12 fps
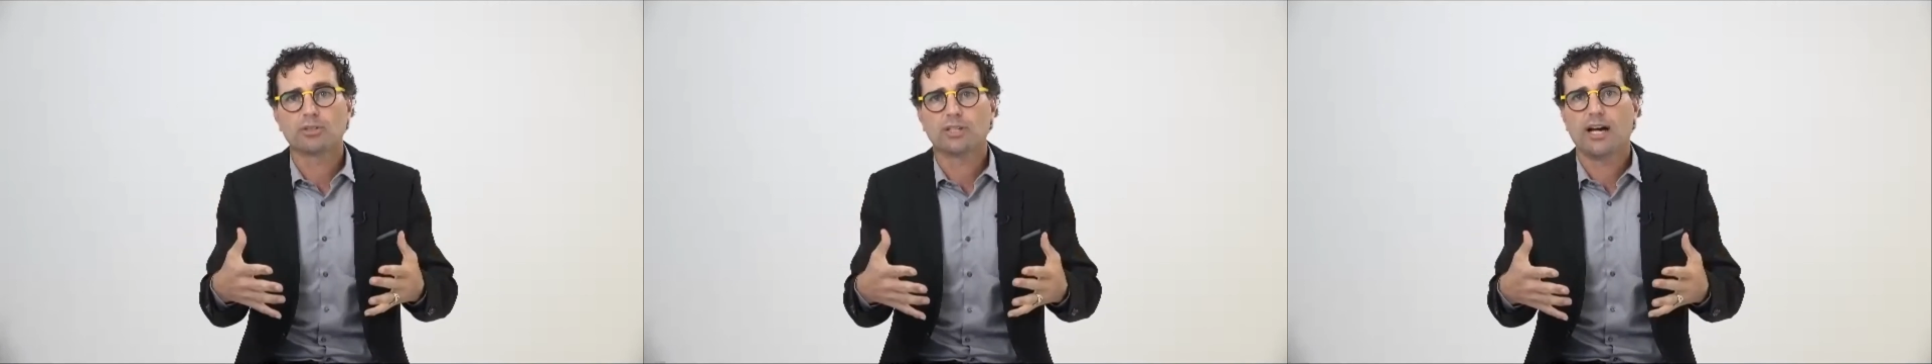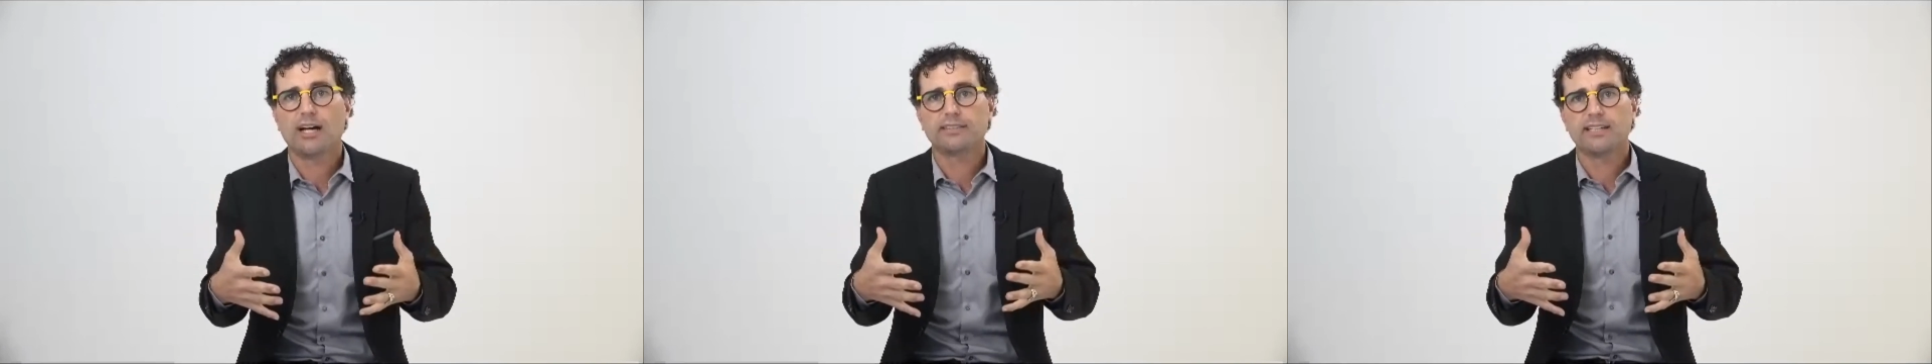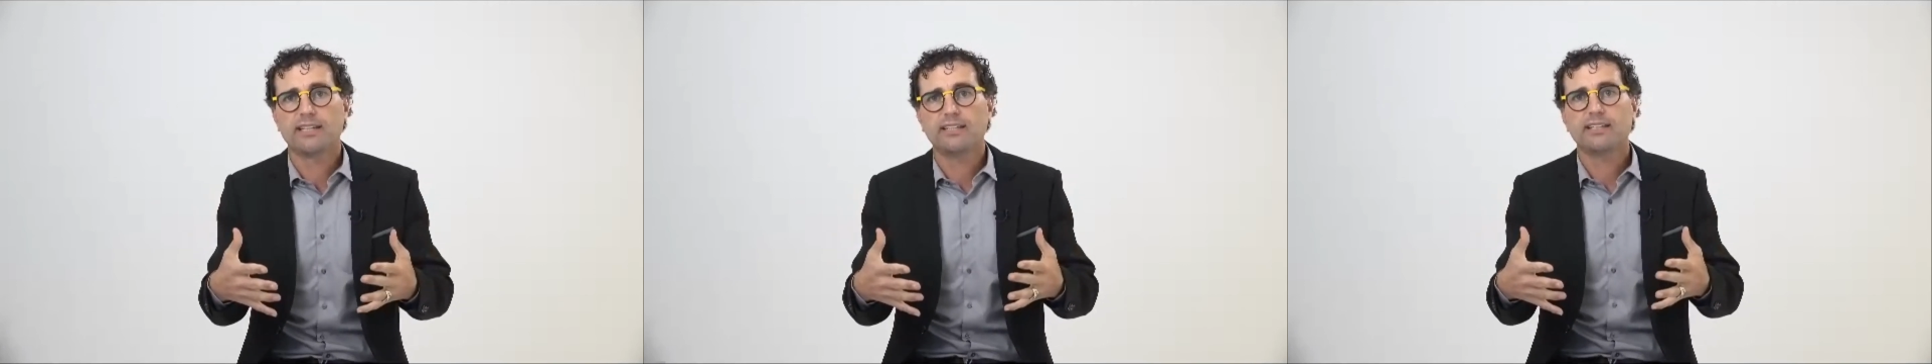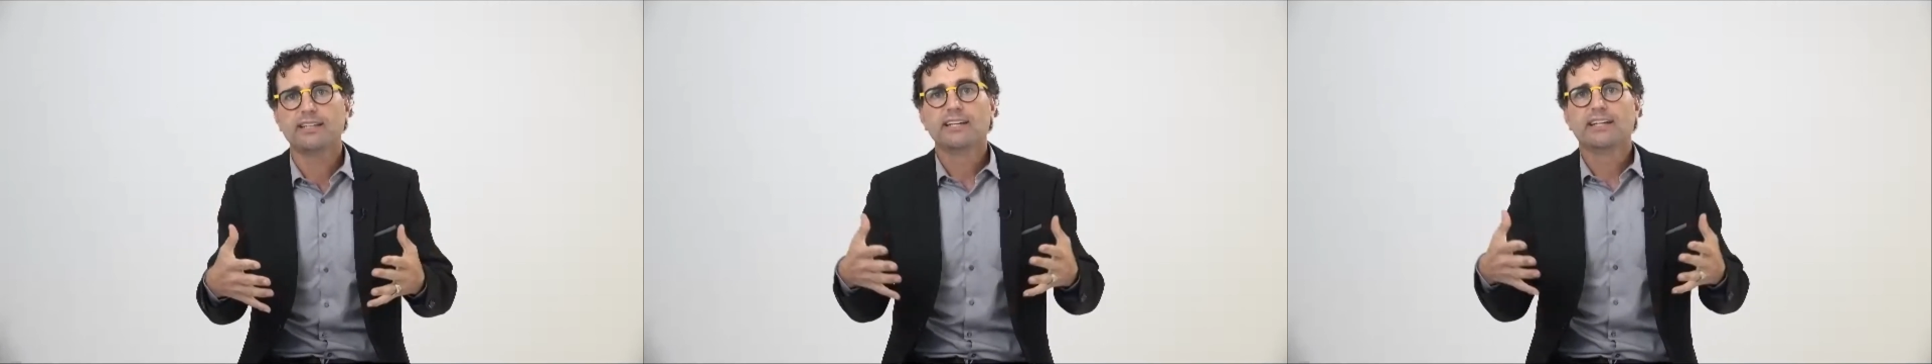content
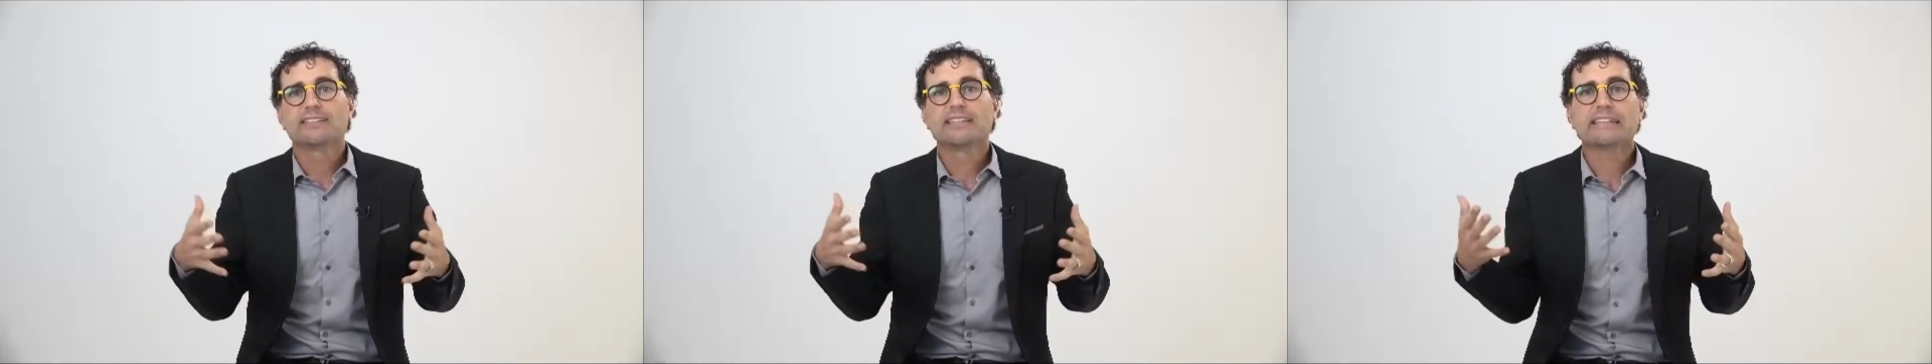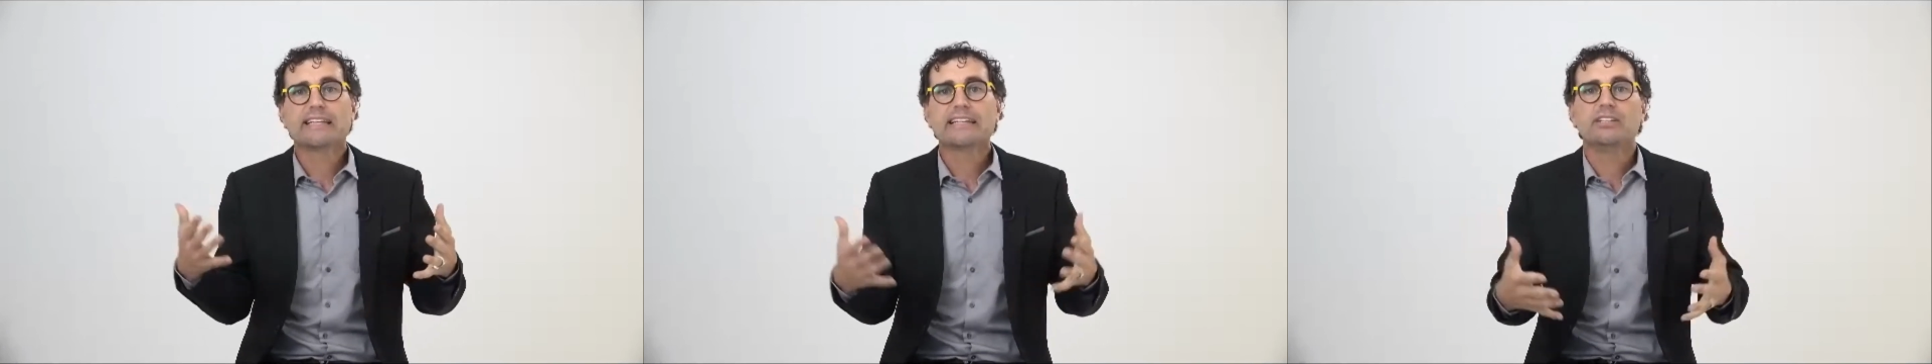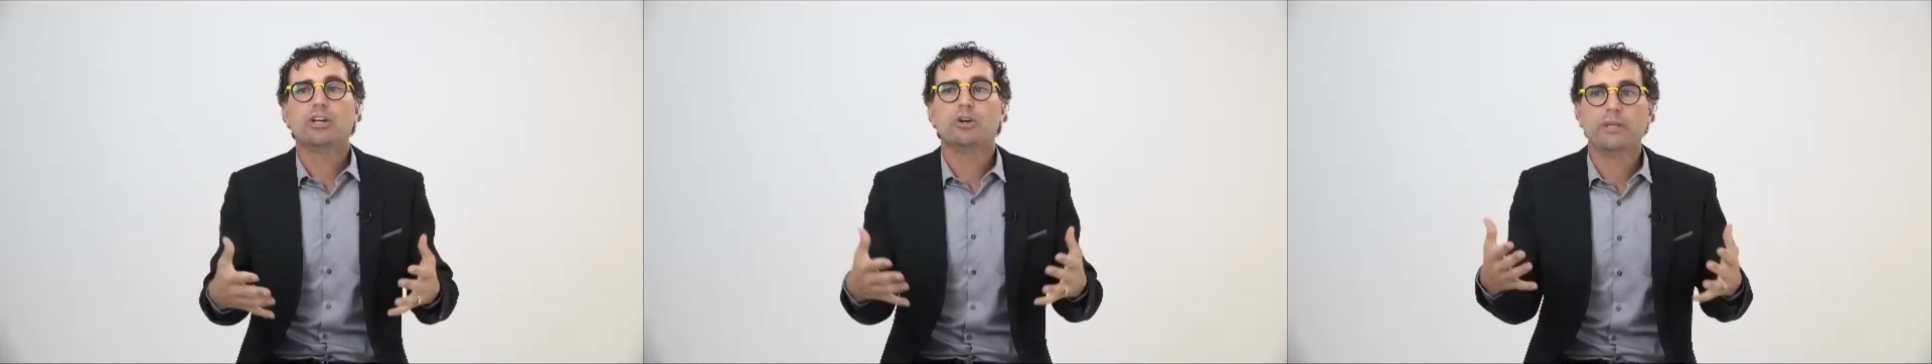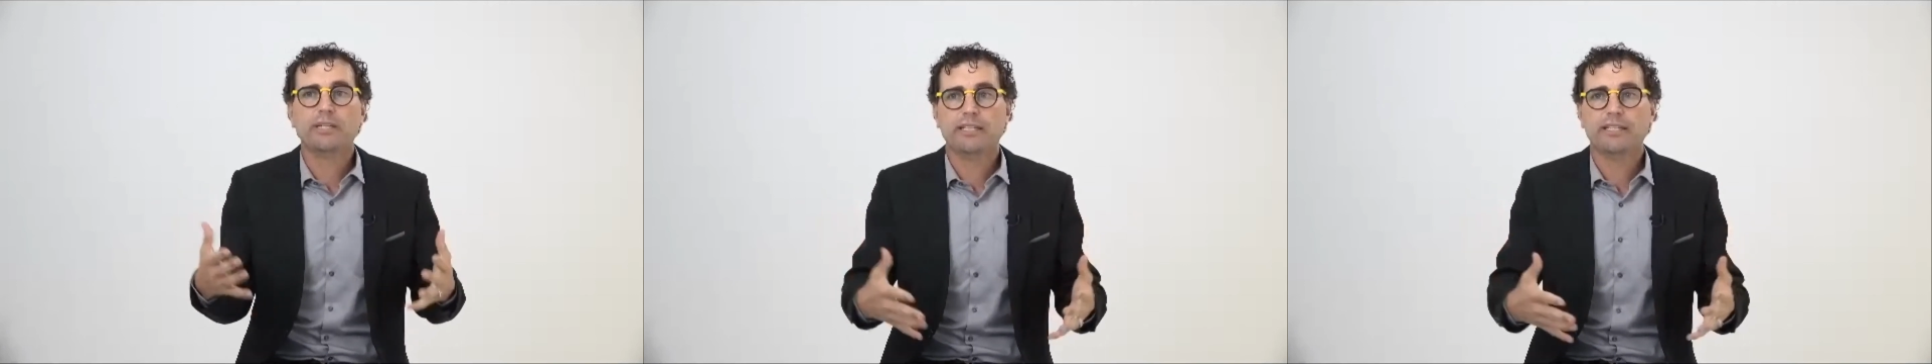that they know
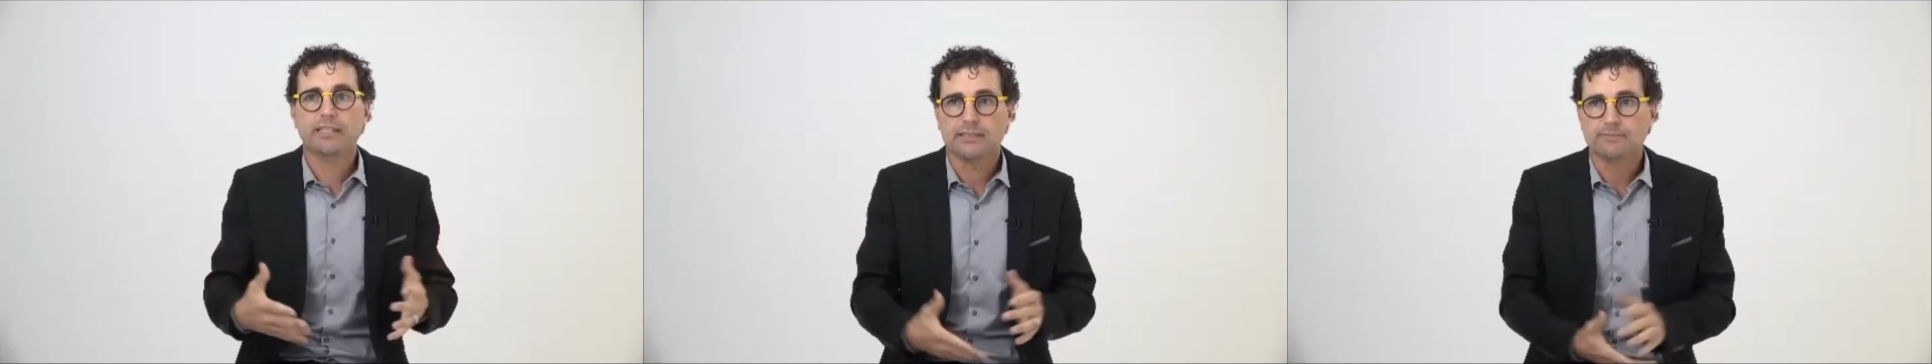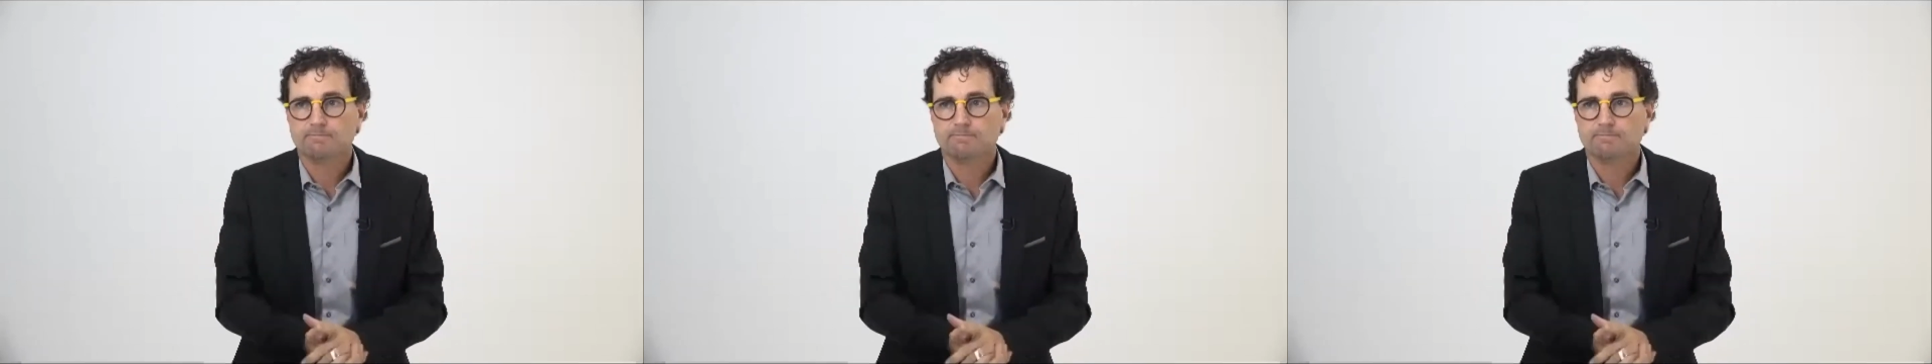and need.